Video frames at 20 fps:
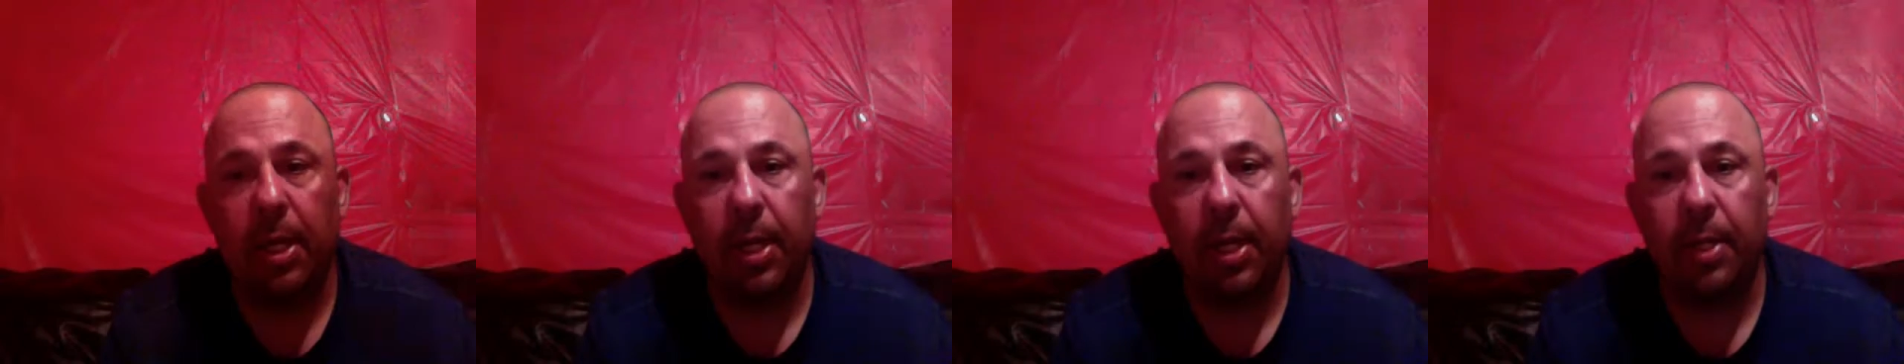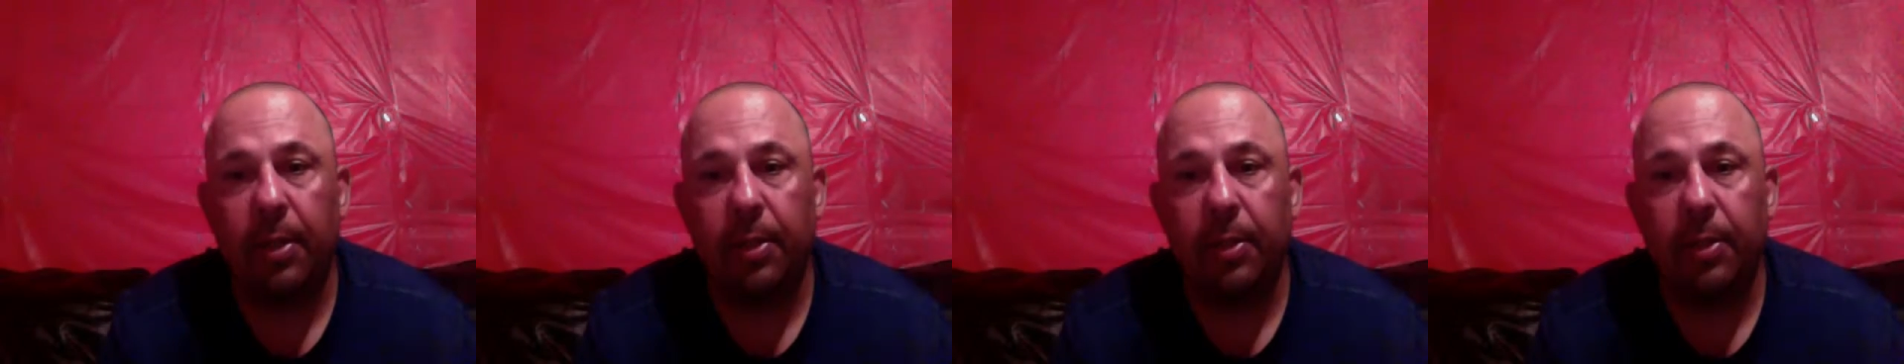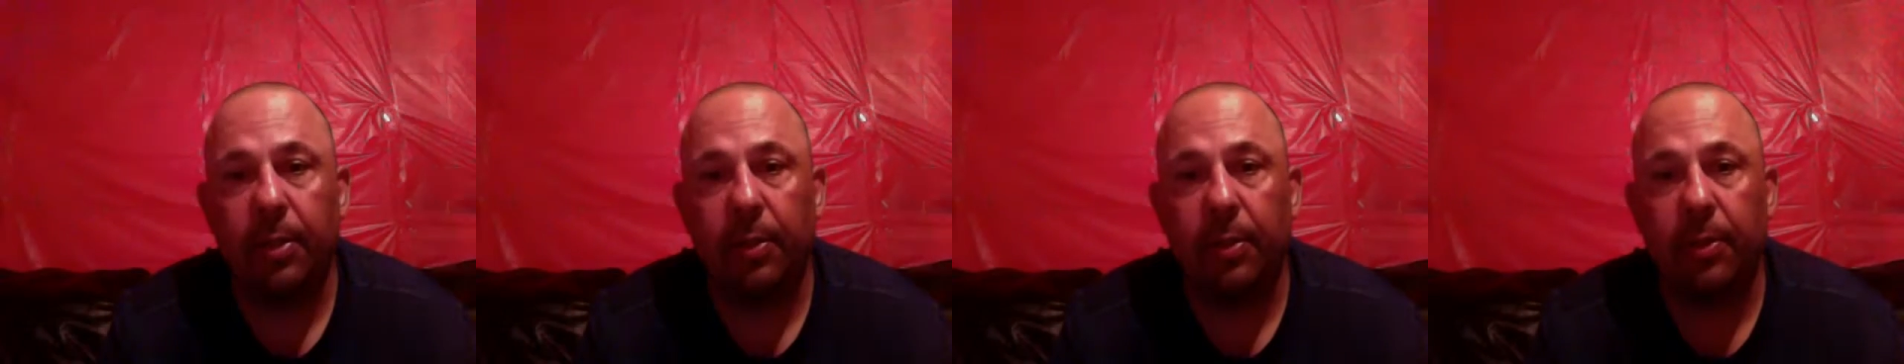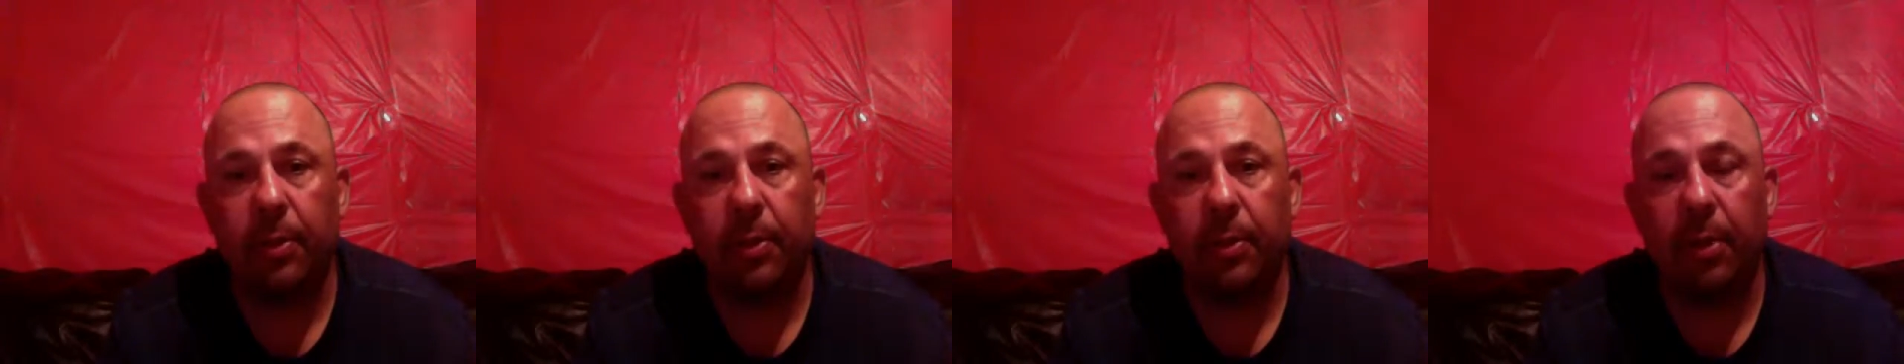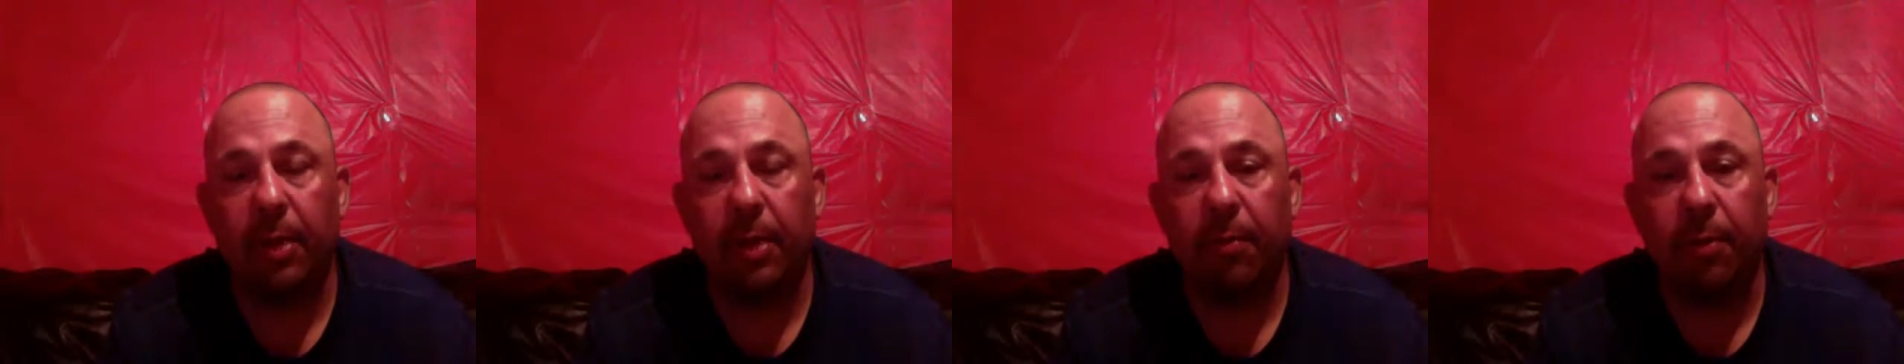and to
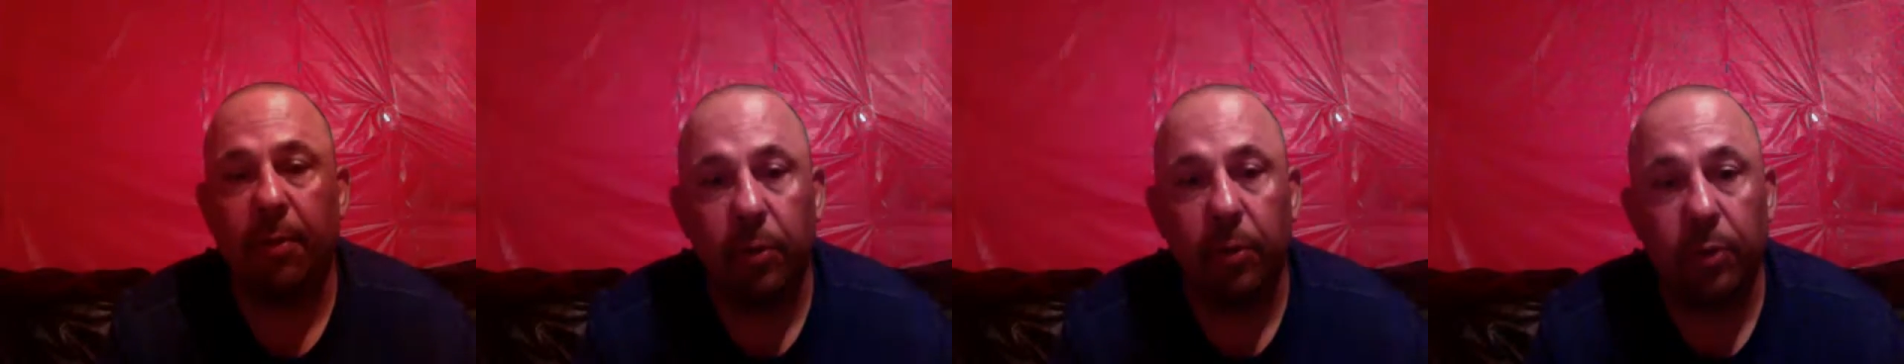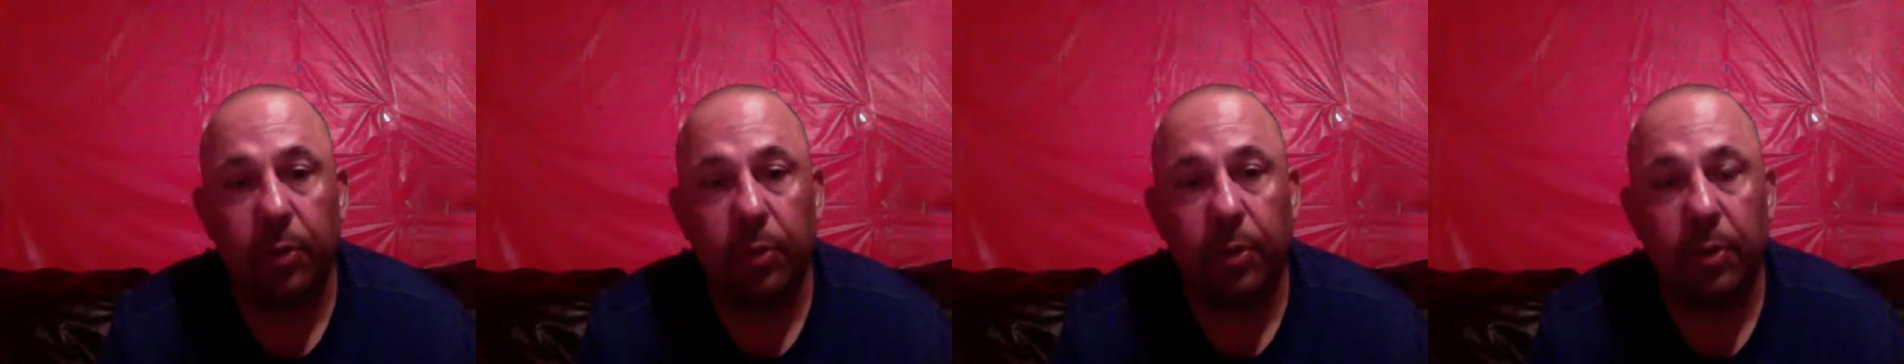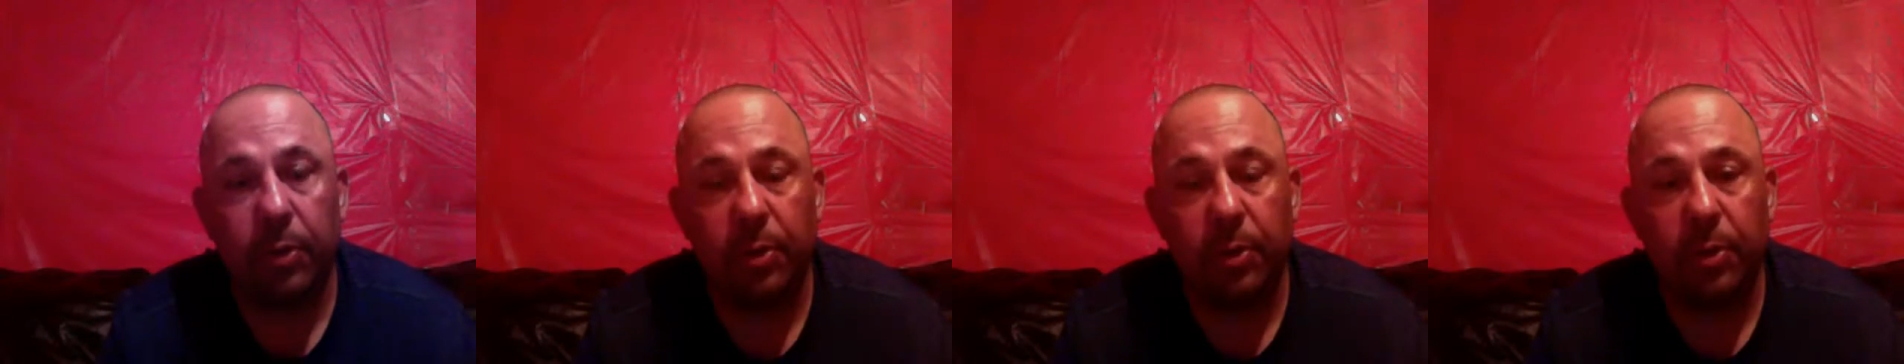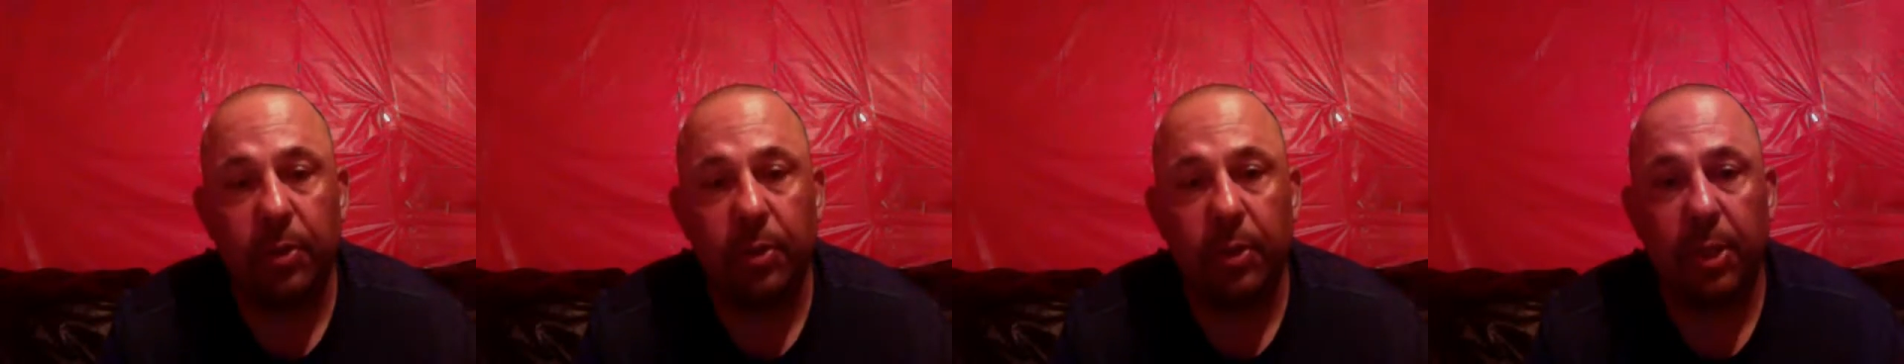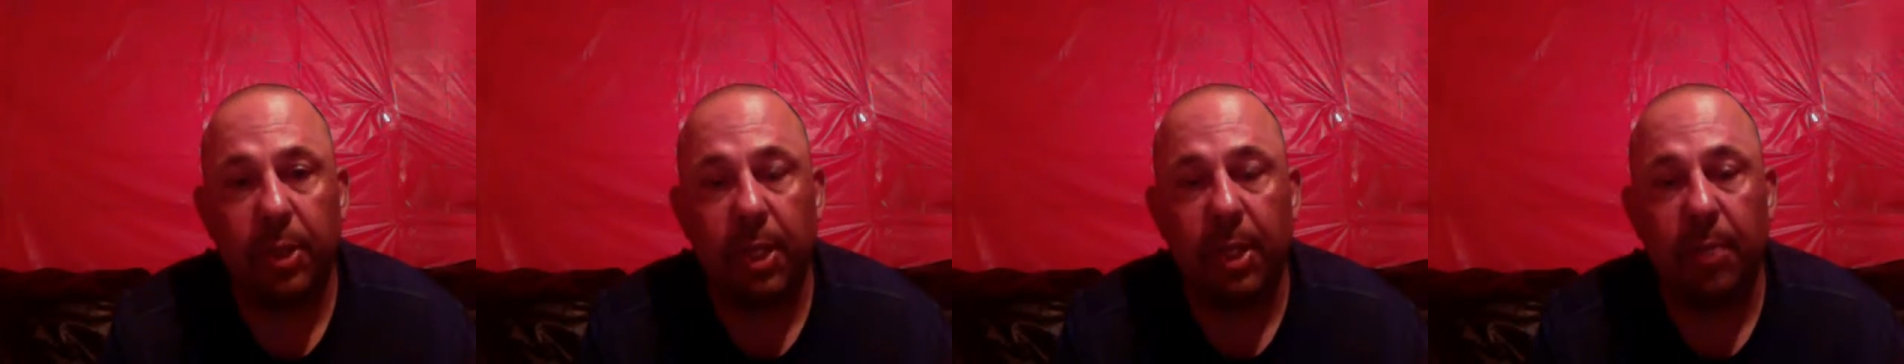have closure on
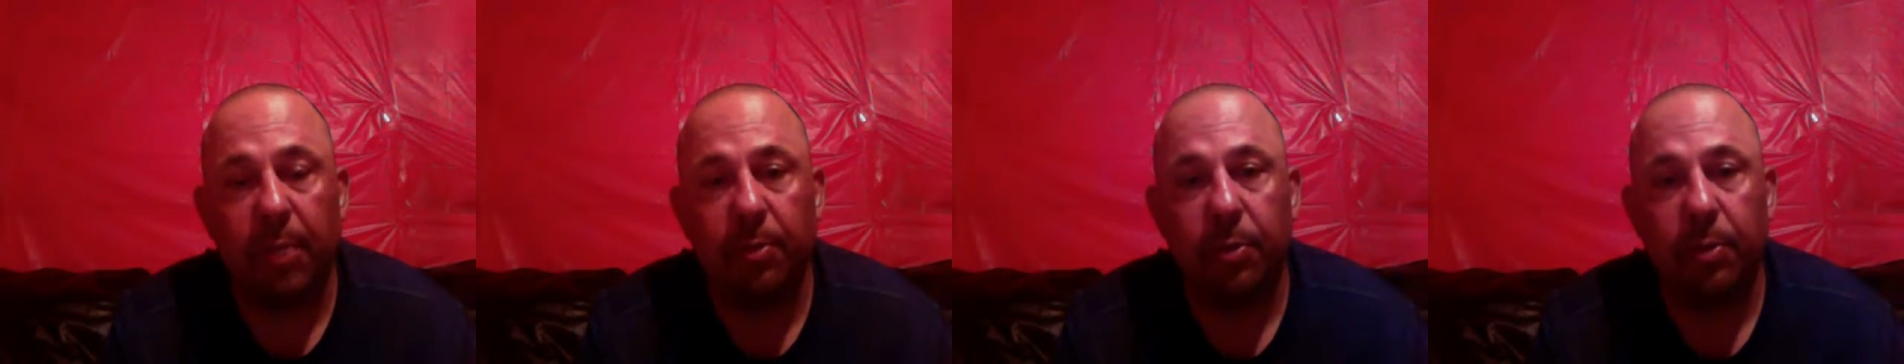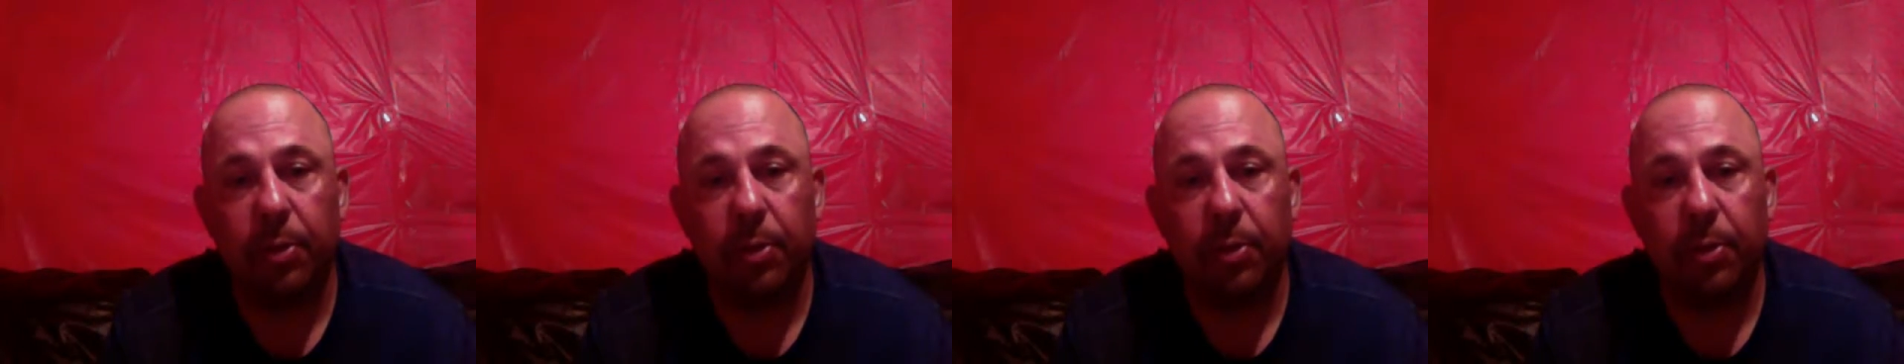certain items